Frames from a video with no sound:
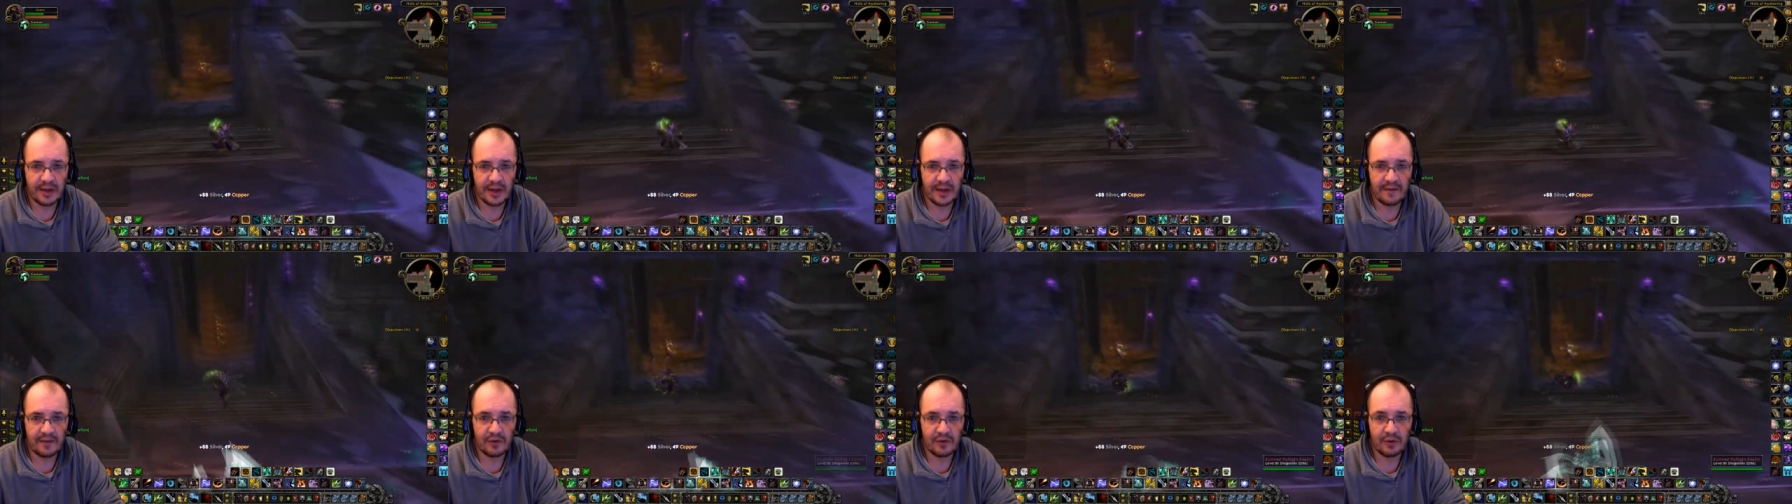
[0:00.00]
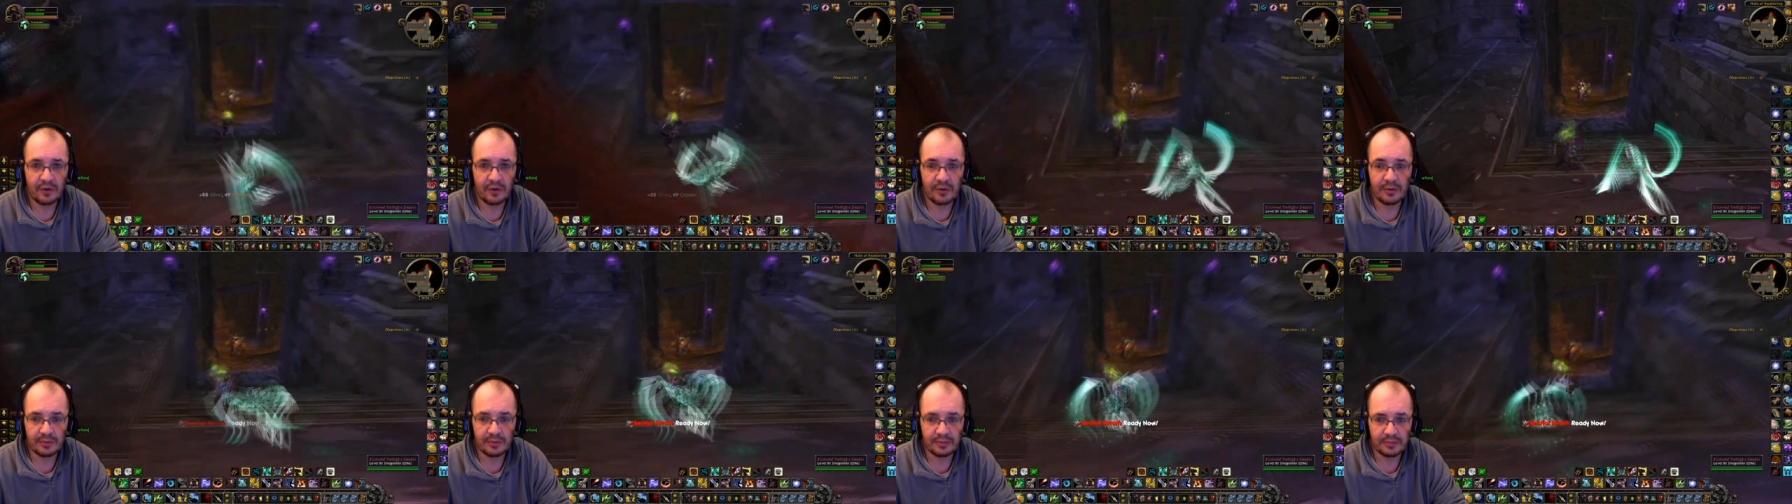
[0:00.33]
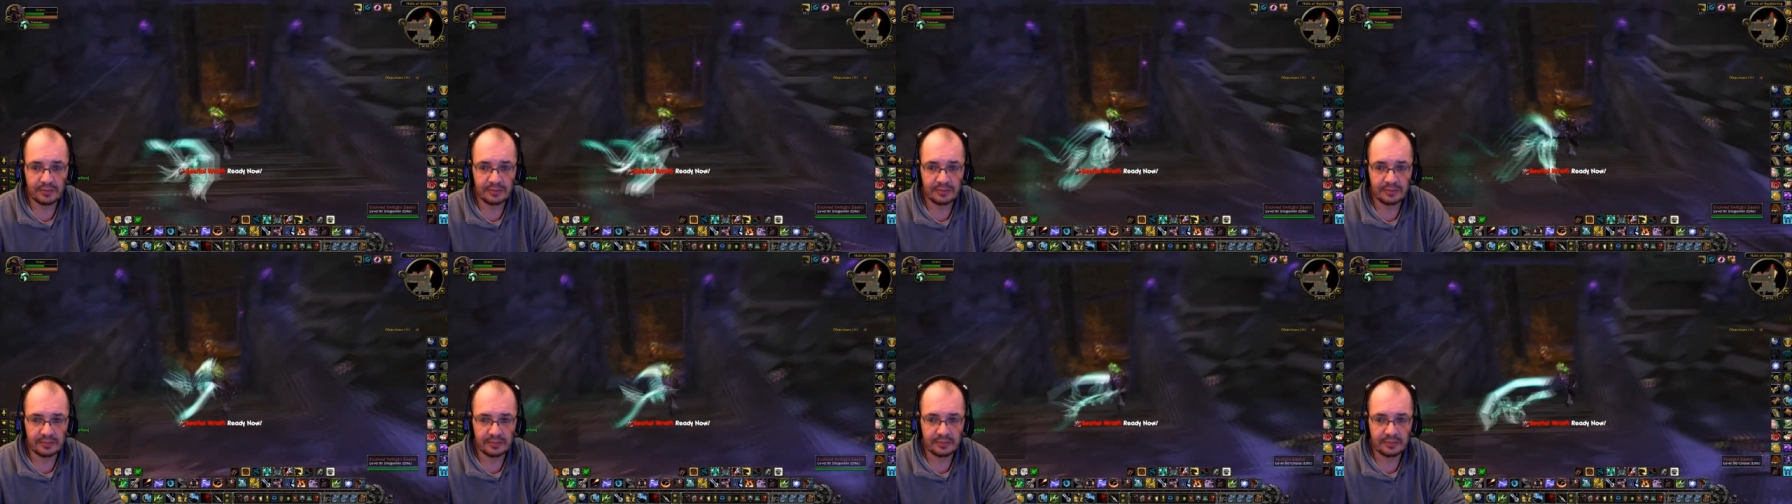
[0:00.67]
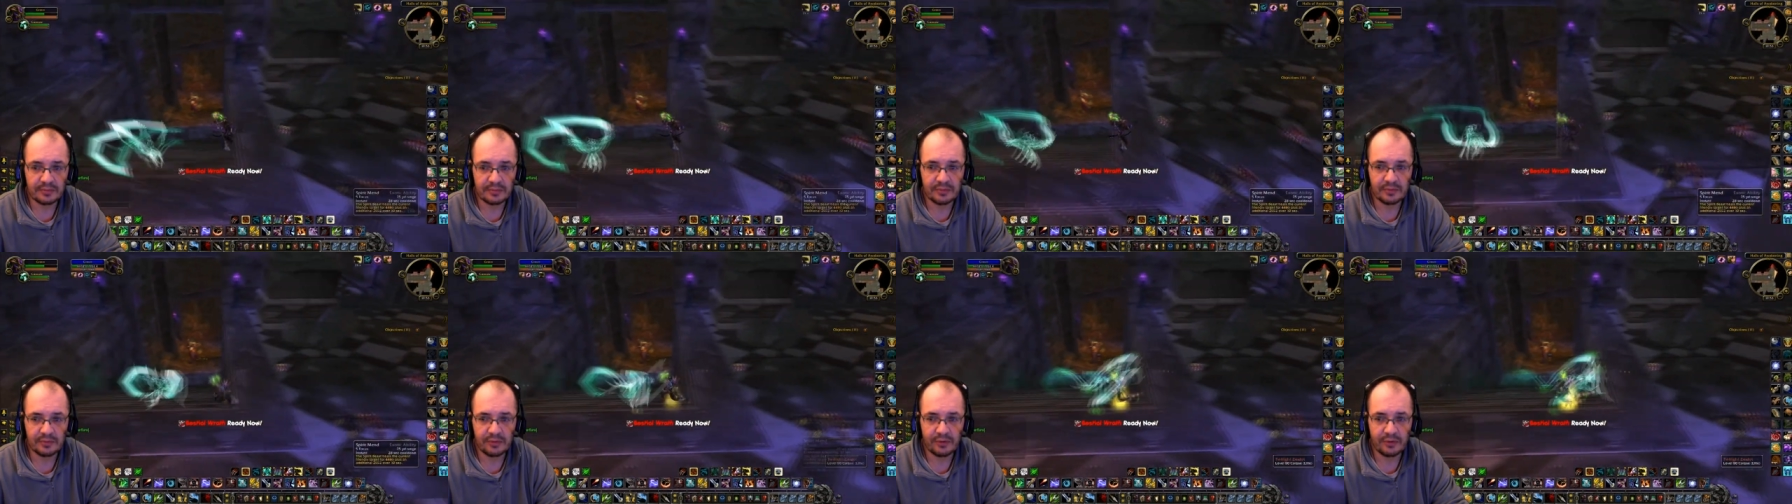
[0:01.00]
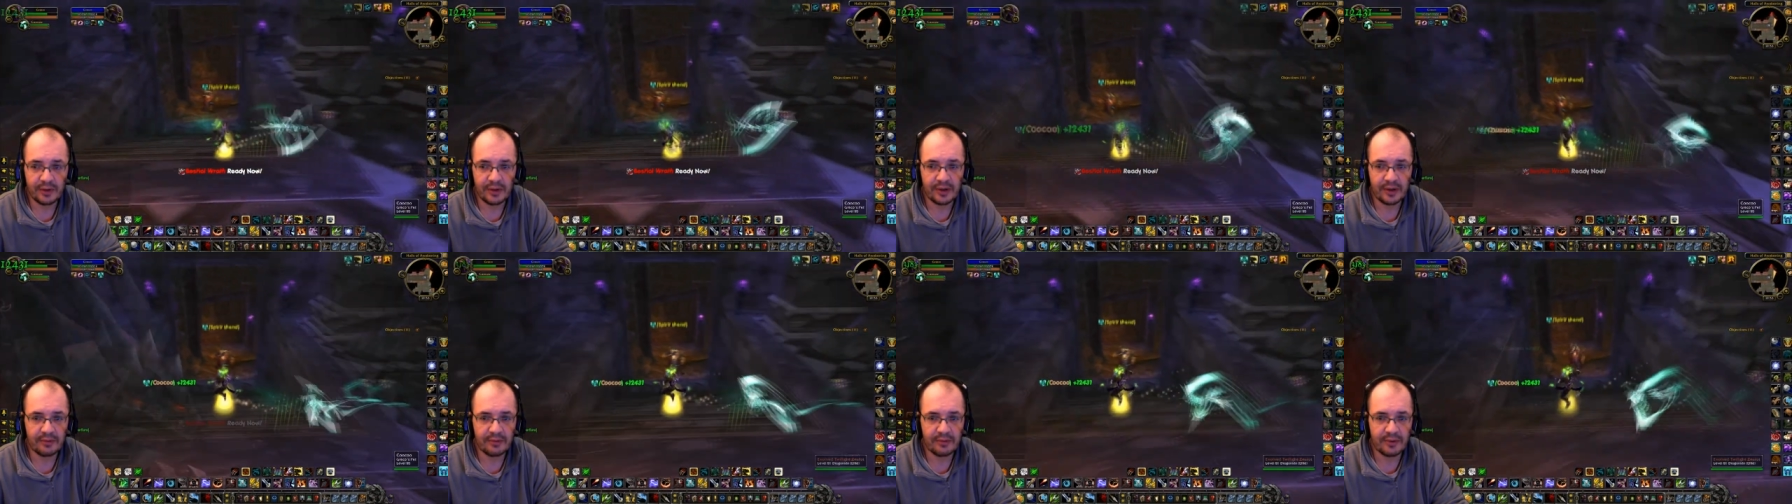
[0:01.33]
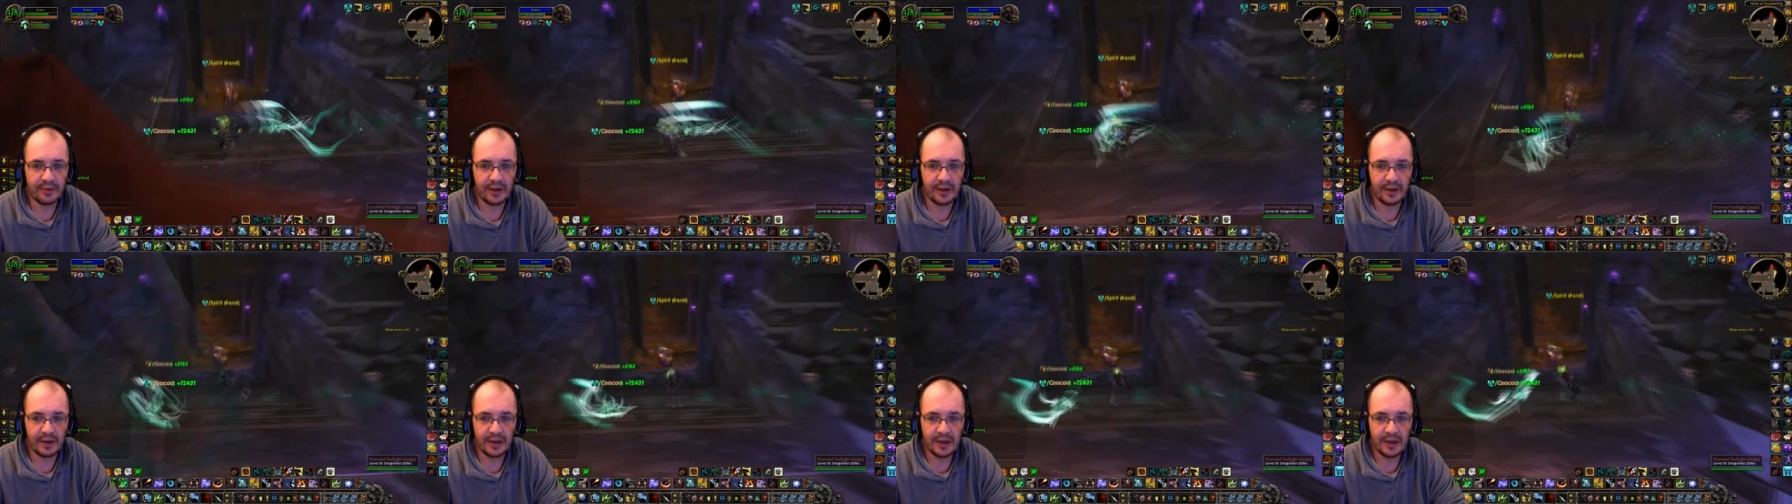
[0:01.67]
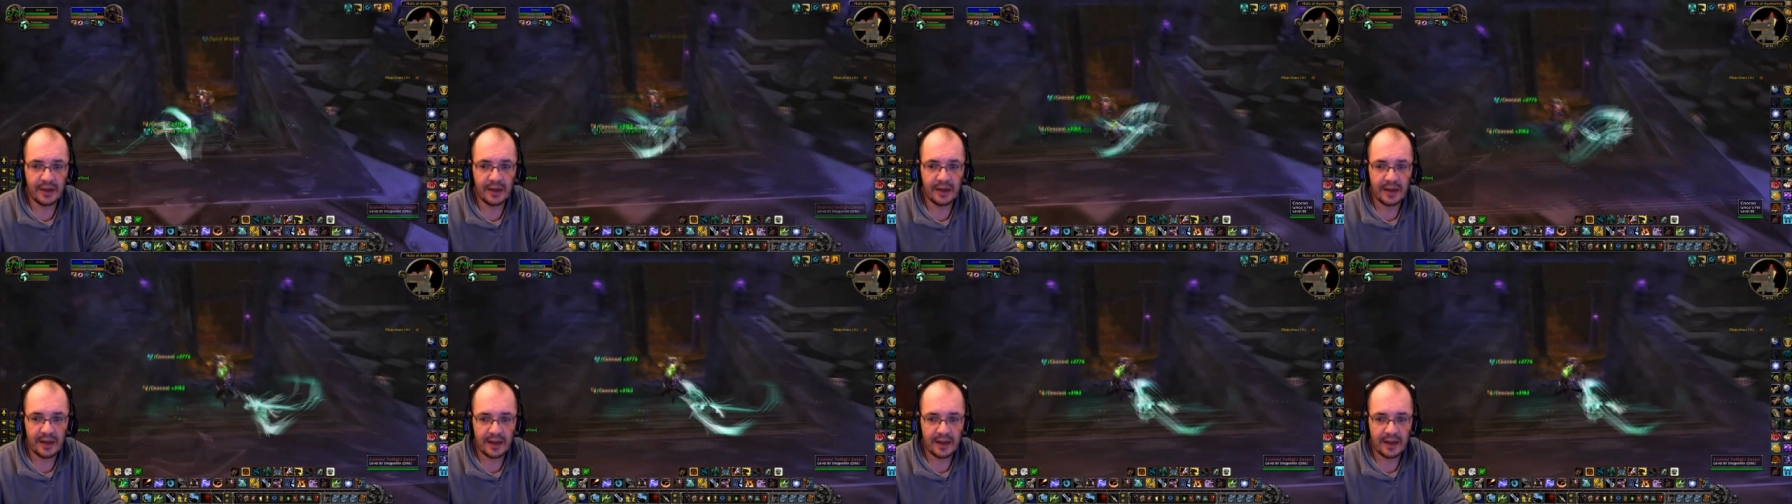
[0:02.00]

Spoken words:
Have your trinket ready,